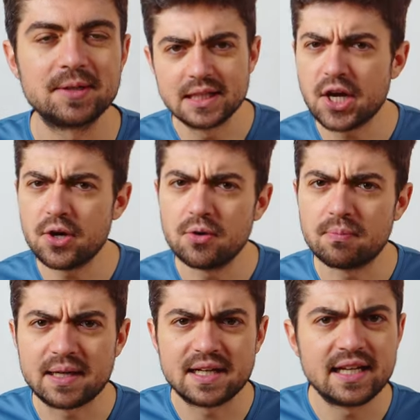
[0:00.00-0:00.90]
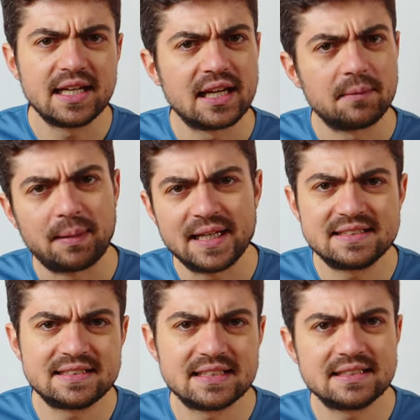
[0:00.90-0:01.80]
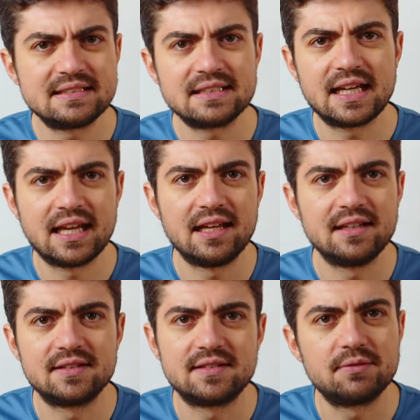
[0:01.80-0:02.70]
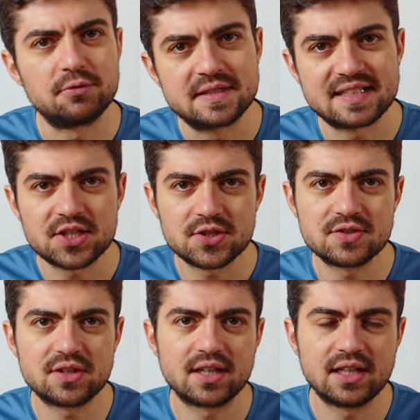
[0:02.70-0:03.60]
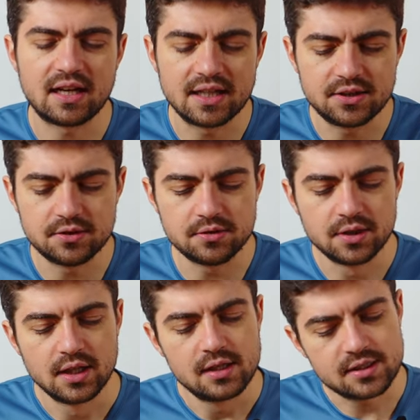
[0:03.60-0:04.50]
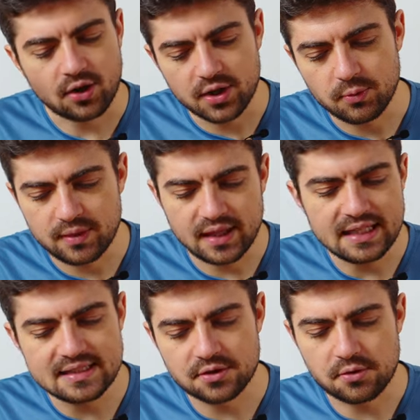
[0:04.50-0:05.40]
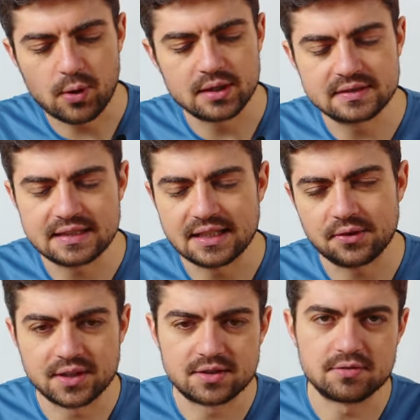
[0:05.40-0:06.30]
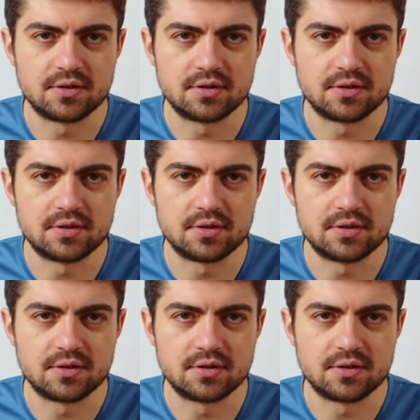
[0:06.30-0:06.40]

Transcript: We'll go by paces and different sessions I do, starting with easier ones and going to